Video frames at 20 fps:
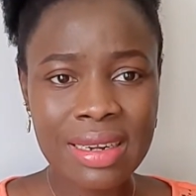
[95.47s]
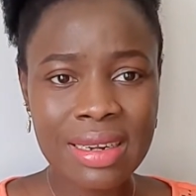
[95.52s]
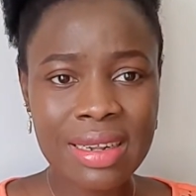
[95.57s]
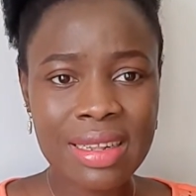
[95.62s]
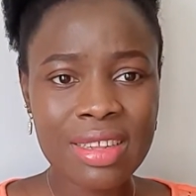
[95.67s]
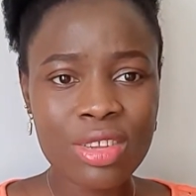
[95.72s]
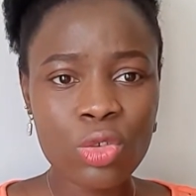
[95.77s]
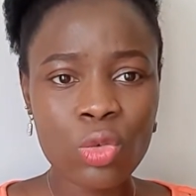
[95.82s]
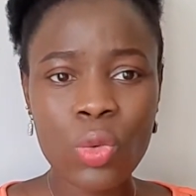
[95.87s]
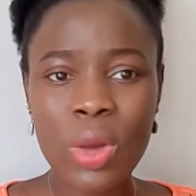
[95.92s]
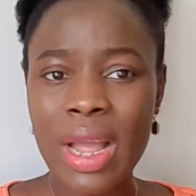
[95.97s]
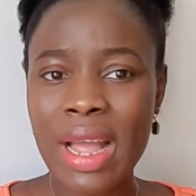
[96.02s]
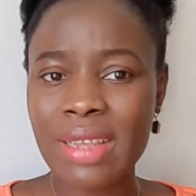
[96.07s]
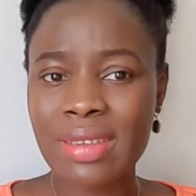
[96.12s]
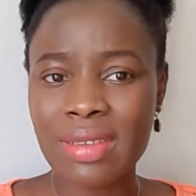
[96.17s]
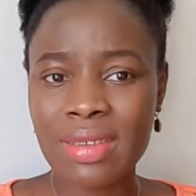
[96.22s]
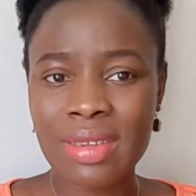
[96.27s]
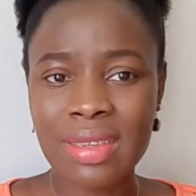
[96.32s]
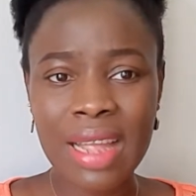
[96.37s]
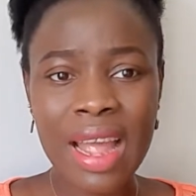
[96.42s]
This is why I
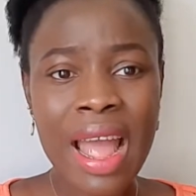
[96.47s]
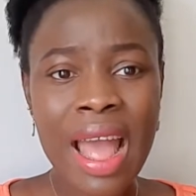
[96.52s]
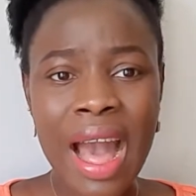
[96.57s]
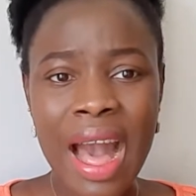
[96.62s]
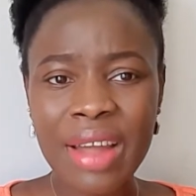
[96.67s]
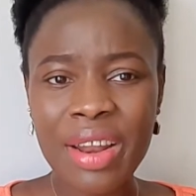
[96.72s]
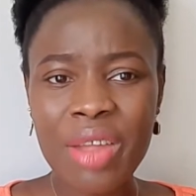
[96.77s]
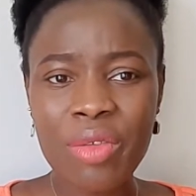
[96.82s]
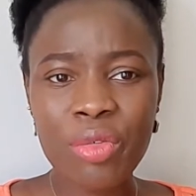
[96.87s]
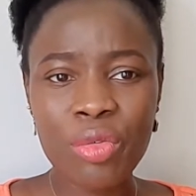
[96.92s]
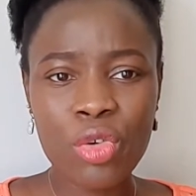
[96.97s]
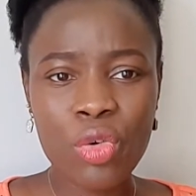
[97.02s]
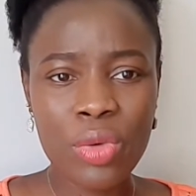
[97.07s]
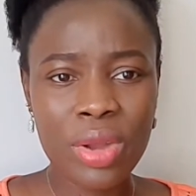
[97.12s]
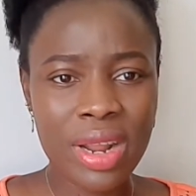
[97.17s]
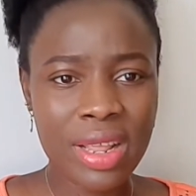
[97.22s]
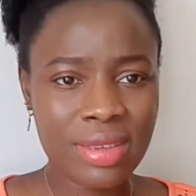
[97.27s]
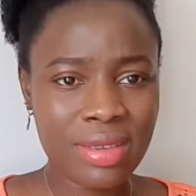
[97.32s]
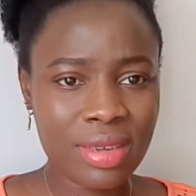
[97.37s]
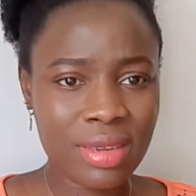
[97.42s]
said, I don't even know when
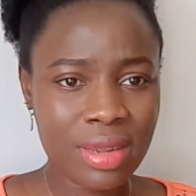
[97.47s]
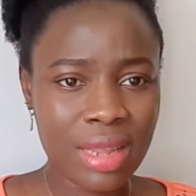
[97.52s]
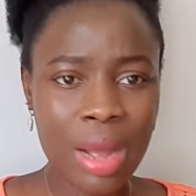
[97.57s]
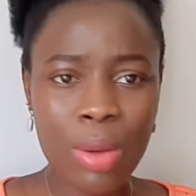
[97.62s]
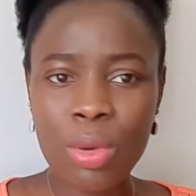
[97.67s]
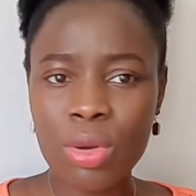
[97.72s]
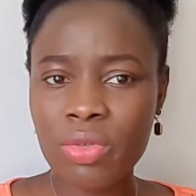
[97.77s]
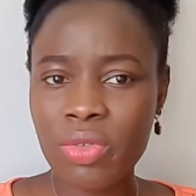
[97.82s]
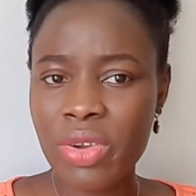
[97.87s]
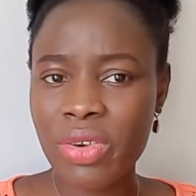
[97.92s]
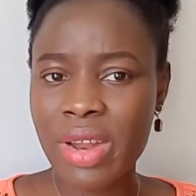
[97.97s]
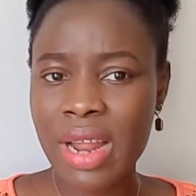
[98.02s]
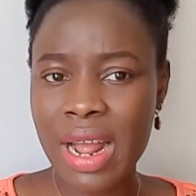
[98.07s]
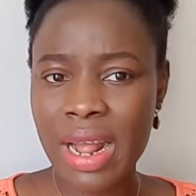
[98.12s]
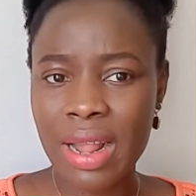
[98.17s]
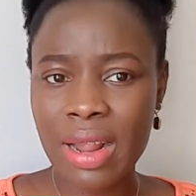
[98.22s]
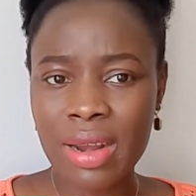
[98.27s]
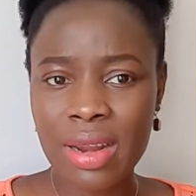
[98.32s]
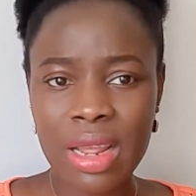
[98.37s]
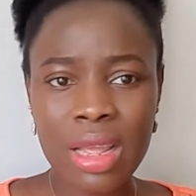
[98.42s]
I said it. I was very
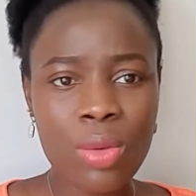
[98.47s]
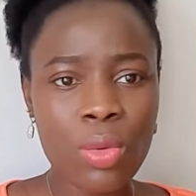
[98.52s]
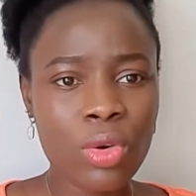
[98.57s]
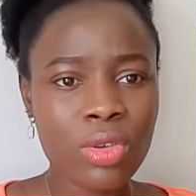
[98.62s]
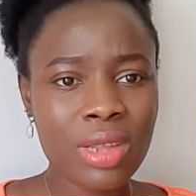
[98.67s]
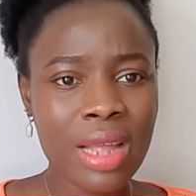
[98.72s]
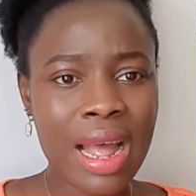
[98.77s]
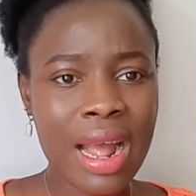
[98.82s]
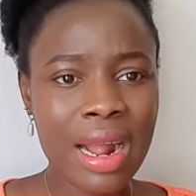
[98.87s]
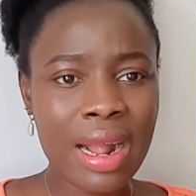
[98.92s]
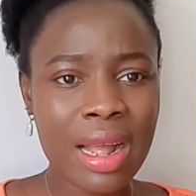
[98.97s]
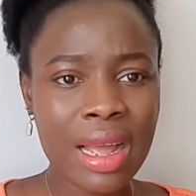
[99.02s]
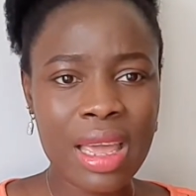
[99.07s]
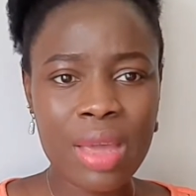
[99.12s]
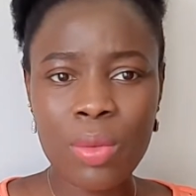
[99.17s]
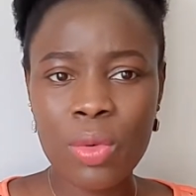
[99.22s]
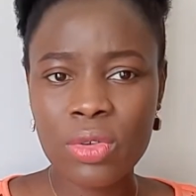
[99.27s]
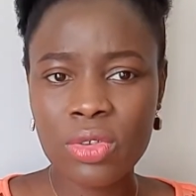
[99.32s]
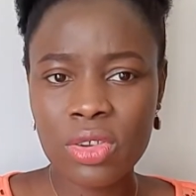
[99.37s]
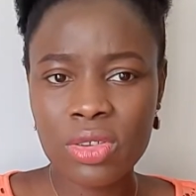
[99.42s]
angry. It was anger. It
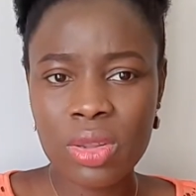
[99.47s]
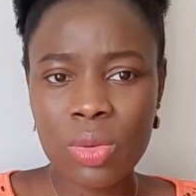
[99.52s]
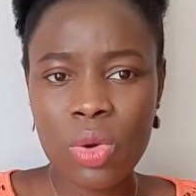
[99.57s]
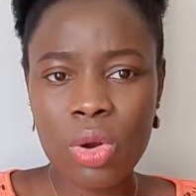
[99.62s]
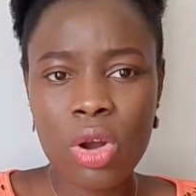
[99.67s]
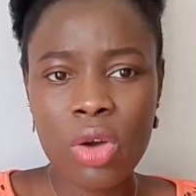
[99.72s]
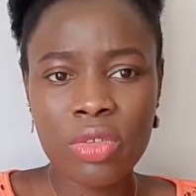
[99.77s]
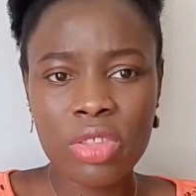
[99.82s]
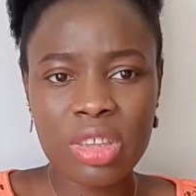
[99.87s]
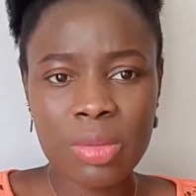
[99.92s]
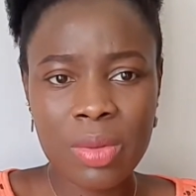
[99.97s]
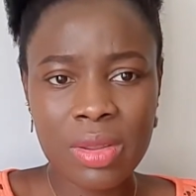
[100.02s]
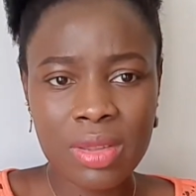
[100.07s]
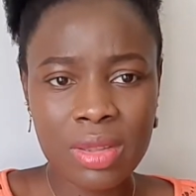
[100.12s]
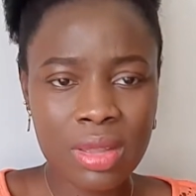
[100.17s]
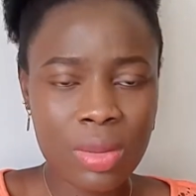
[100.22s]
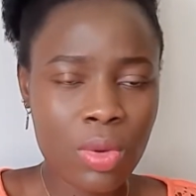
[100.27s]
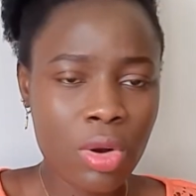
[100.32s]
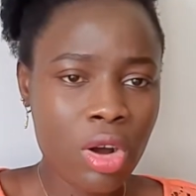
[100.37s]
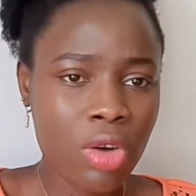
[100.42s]
was just the work of this person,
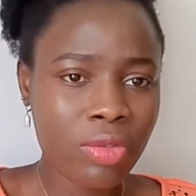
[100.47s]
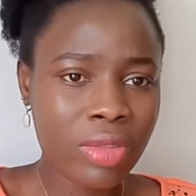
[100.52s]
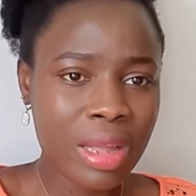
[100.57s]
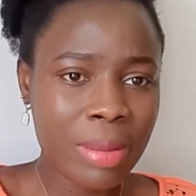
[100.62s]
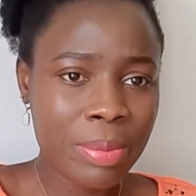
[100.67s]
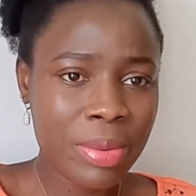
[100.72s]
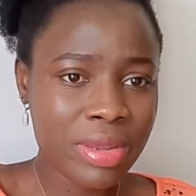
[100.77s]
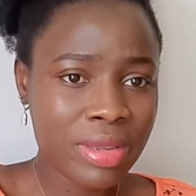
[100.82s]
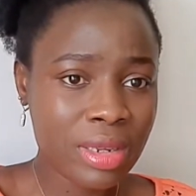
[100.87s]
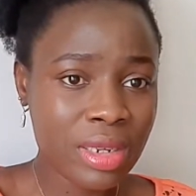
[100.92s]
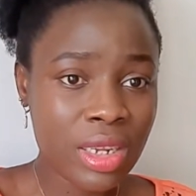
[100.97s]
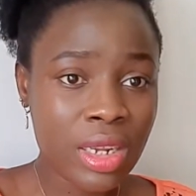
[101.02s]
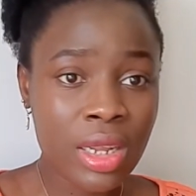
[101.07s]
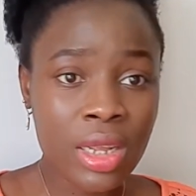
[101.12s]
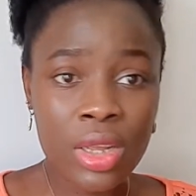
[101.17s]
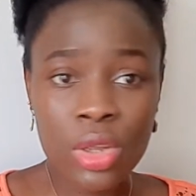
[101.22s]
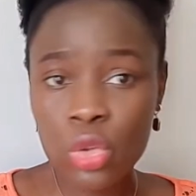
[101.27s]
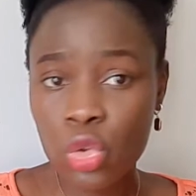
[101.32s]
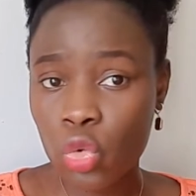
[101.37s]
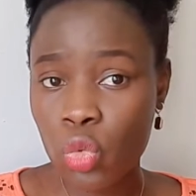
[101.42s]
the work of that person.
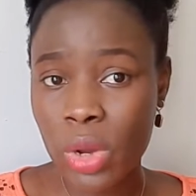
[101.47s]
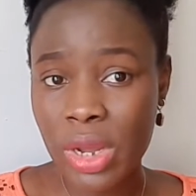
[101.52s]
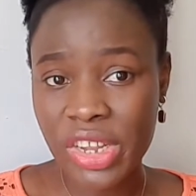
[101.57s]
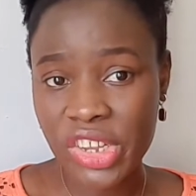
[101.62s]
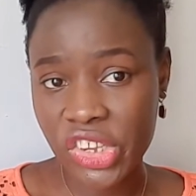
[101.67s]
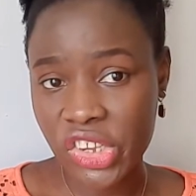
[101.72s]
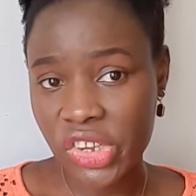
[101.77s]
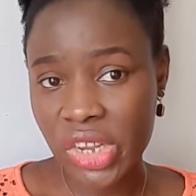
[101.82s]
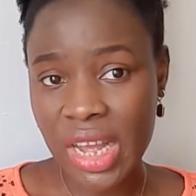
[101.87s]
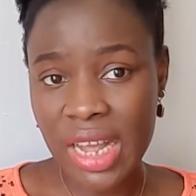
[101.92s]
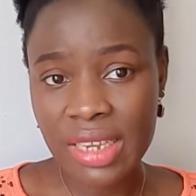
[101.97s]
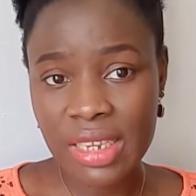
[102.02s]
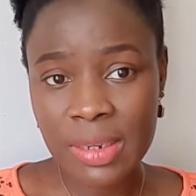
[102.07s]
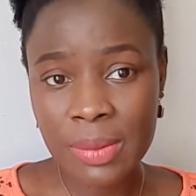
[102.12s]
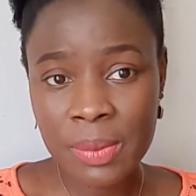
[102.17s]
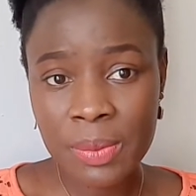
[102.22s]
You are in charge.